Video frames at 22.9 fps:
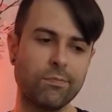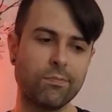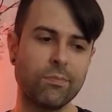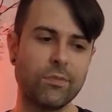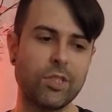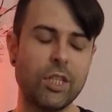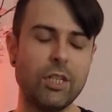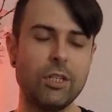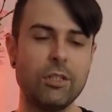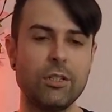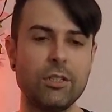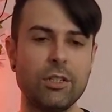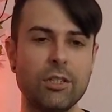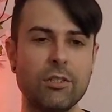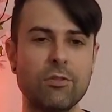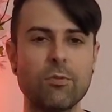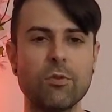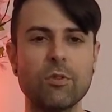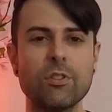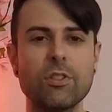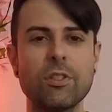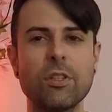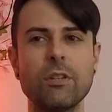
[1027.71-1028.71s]
teachings
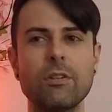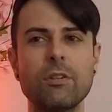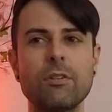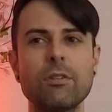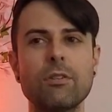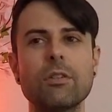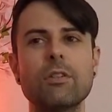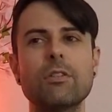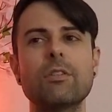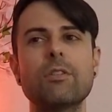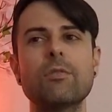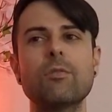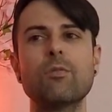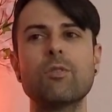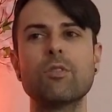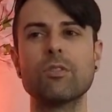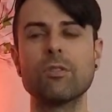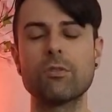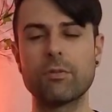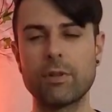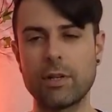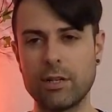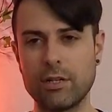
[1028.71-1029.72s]
will tell you that the
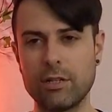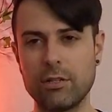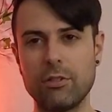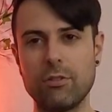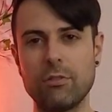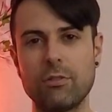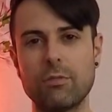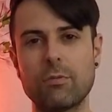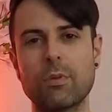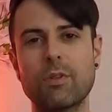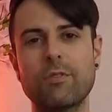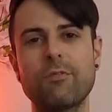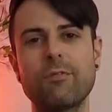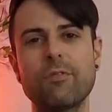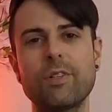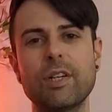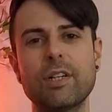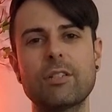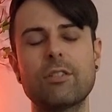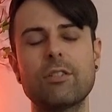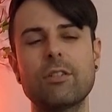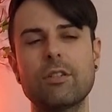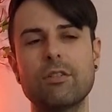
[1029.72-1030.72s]
world around you is a
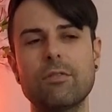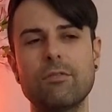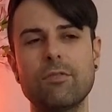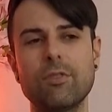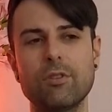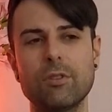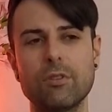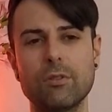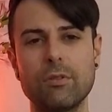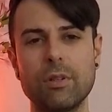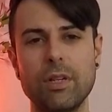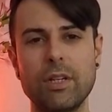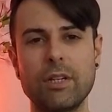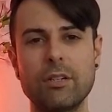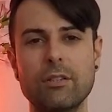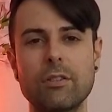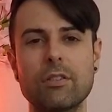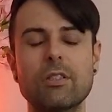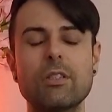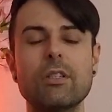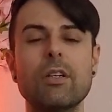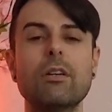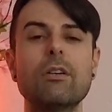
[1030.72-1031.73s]
reflection of your inner
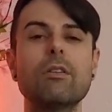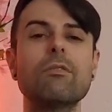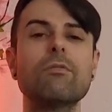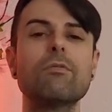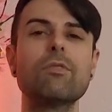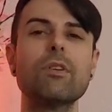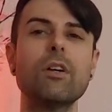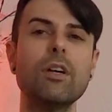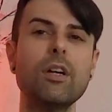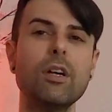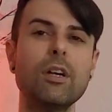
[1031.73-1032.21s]
self,